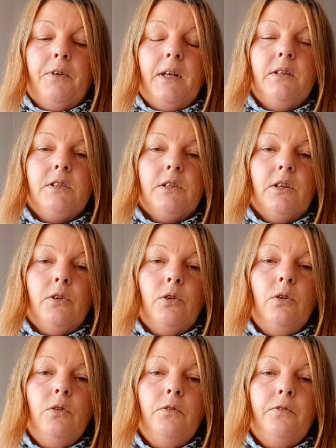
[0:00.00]
into the
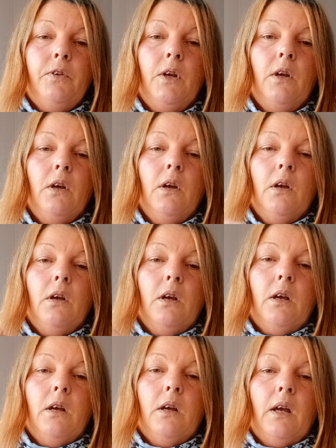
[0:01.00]
hoof.
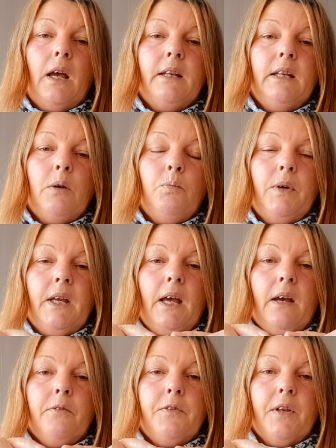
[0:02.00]
And then we
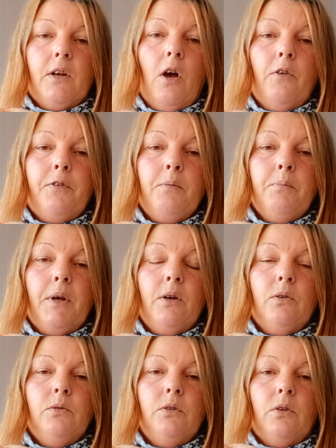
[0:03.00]
have the coffin
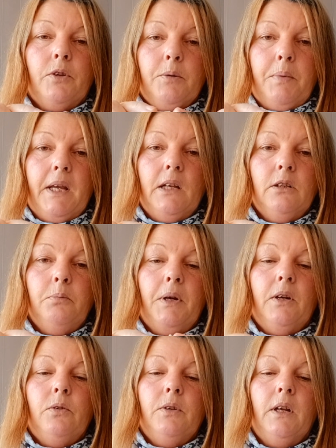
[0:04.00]
bone or the pedal
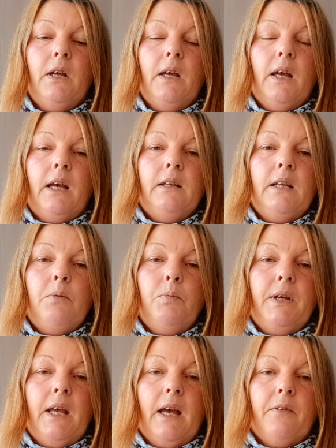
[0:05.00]
bone, and then
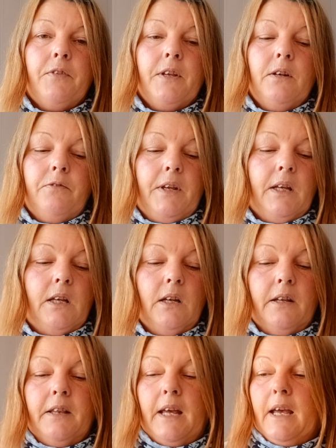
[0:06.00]
we have the navicular
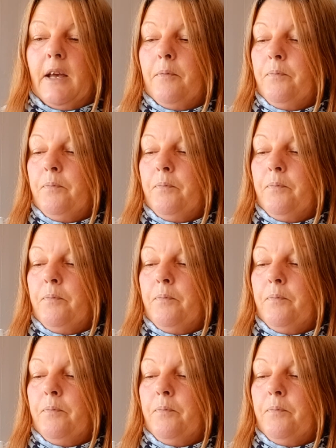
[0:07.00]
there.